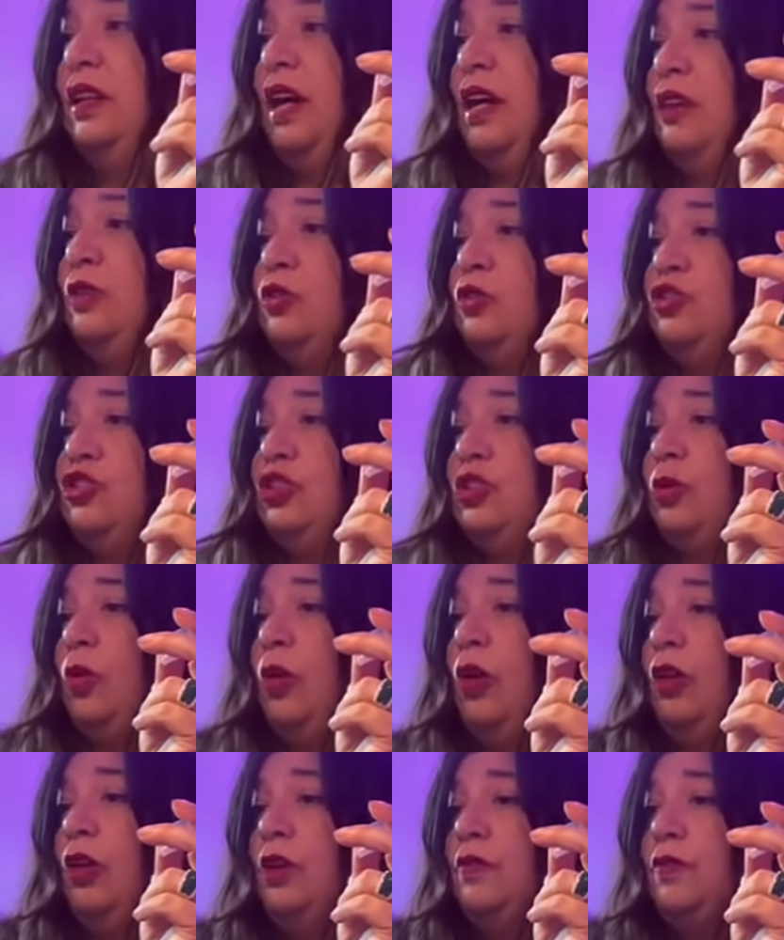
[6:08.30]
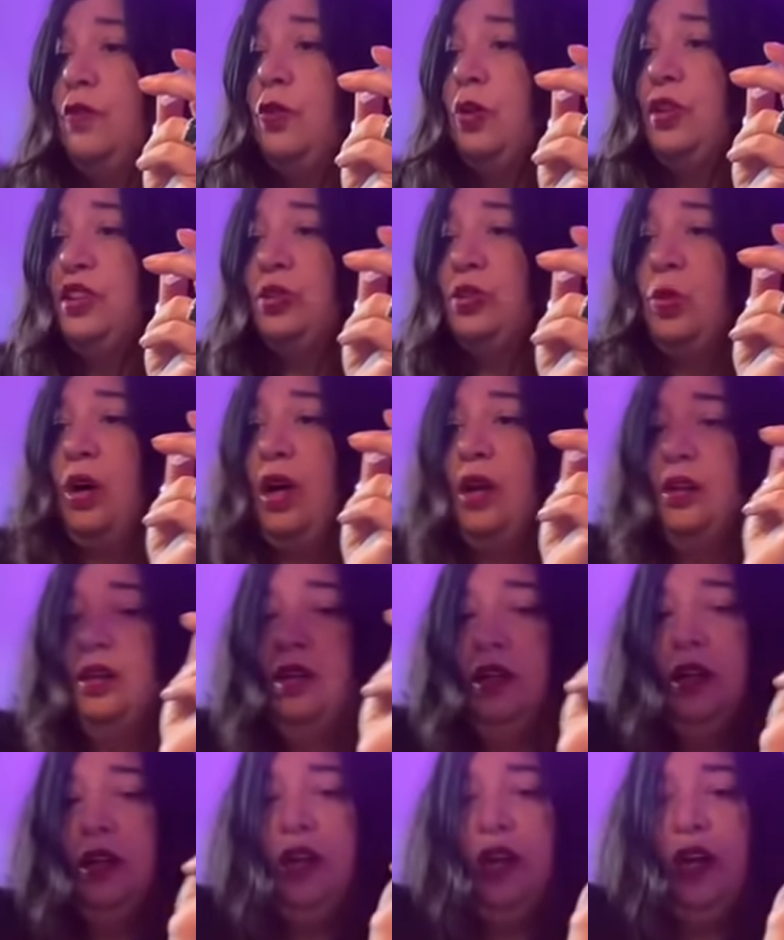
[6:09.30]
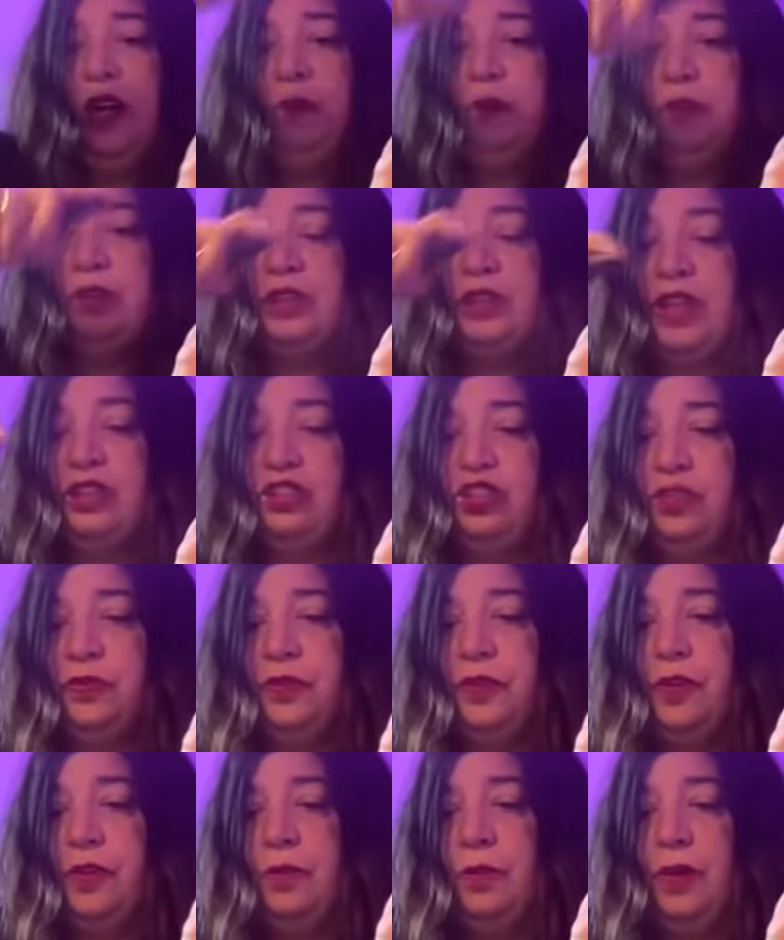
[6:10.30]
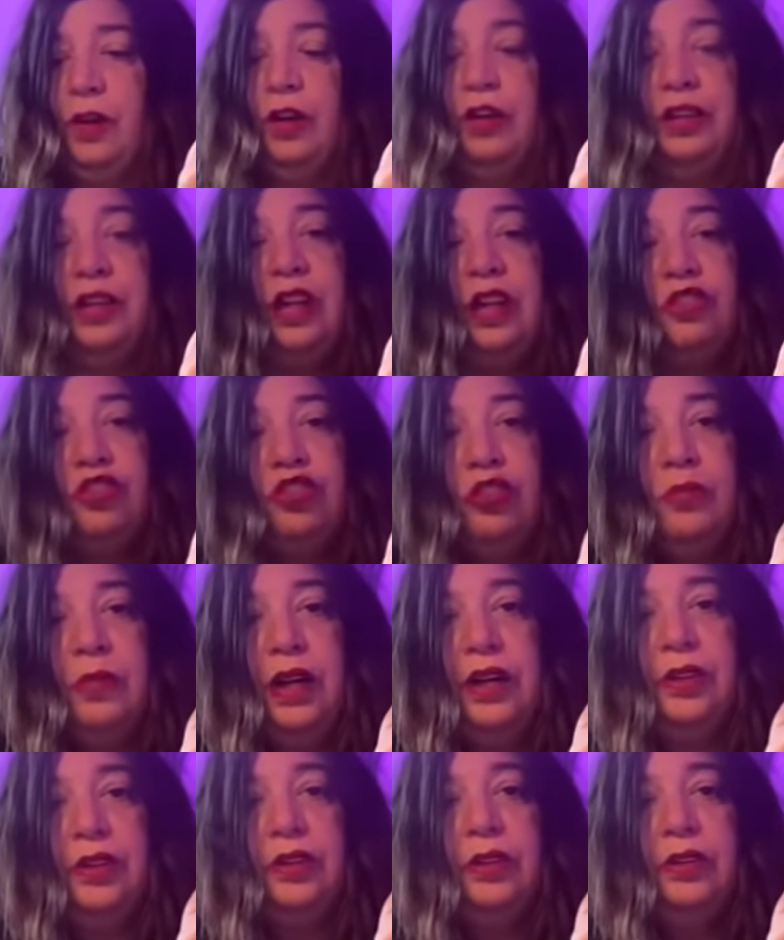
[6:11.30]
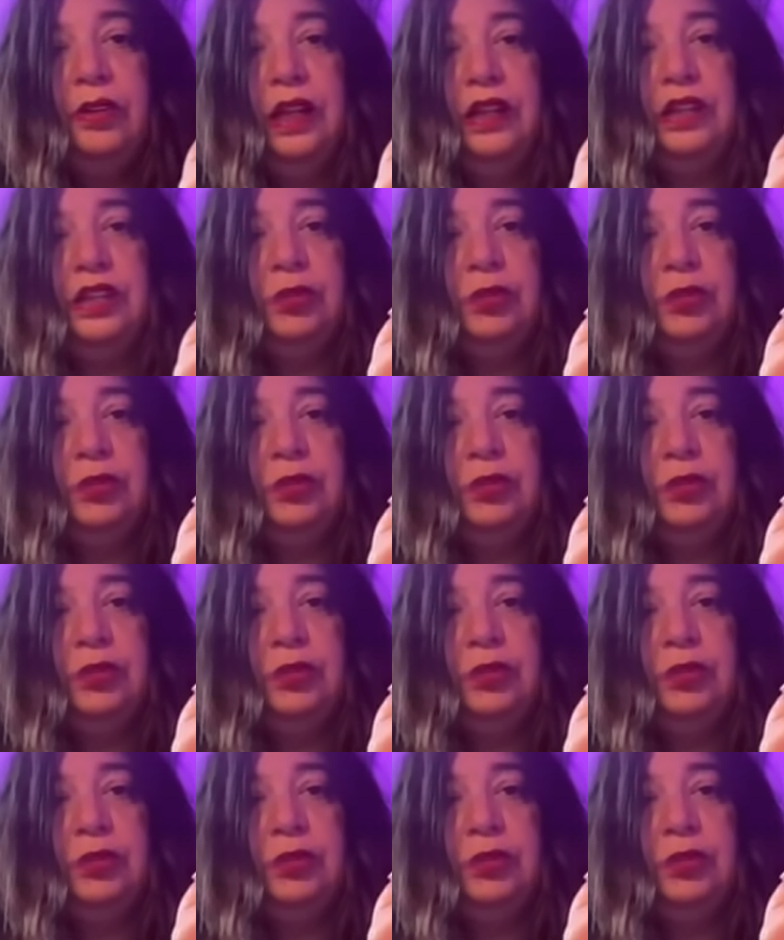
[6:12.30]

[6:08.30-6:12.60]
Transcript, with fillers: energy to all of you as well, and protection from Archangel Michael as